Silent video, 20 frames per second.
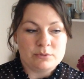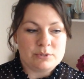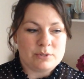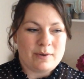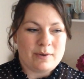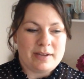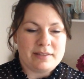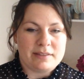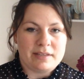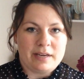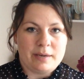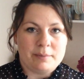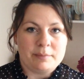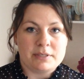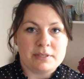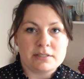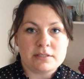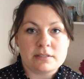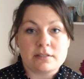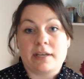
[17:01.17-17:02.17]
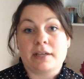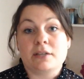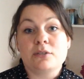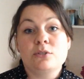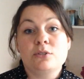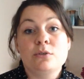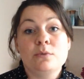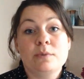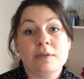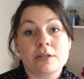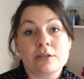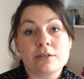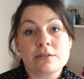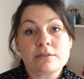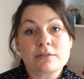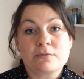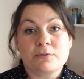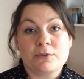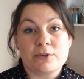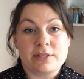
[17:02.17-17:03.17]
So I think I'm going to select 2
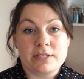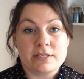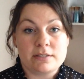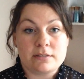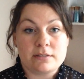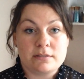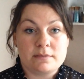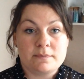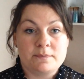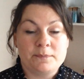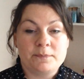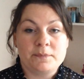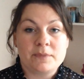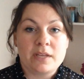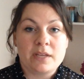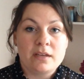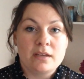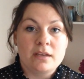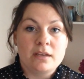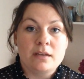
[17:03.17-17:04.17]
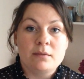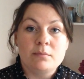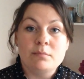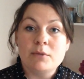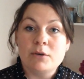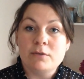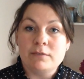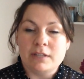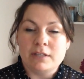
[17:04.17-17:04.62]
winners for this move